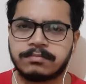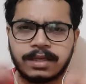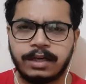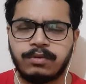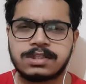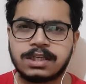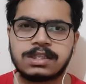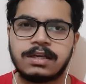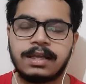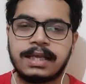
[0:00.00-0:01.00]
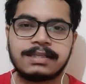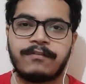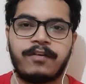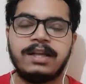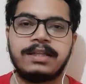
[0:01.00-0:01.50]
It was just as a
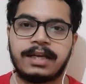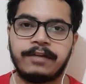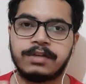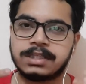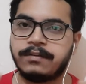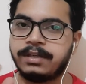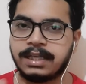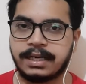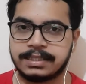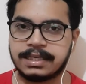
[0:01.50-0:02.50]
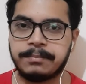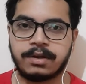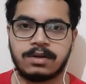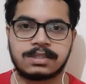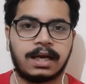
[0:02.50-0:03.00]
fun that I was giving that exam
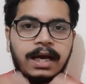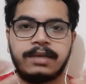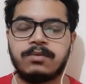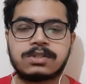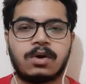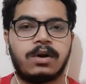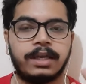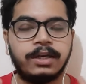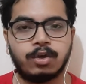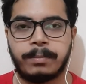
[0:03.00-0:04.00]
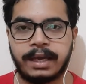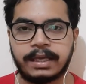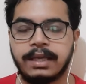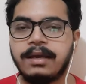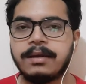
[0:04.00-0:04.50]
because I was into
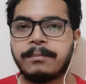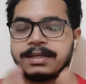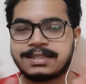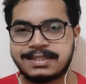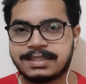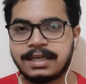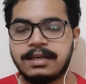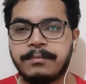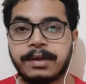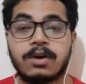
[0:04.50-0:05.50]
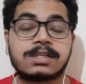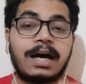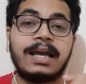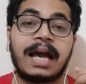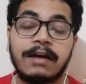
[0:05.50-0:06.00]
banking, but still, because
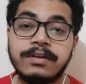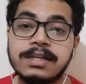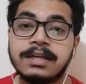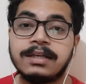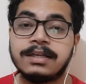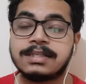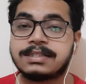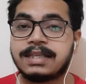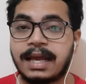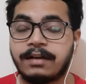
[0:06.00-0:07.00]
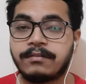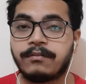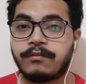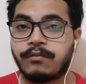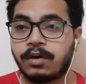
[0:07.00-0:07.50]
I haven't
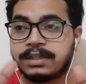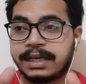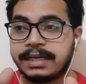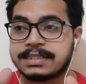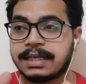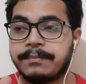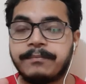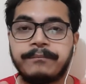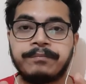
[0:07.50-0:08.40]
sat for that exam,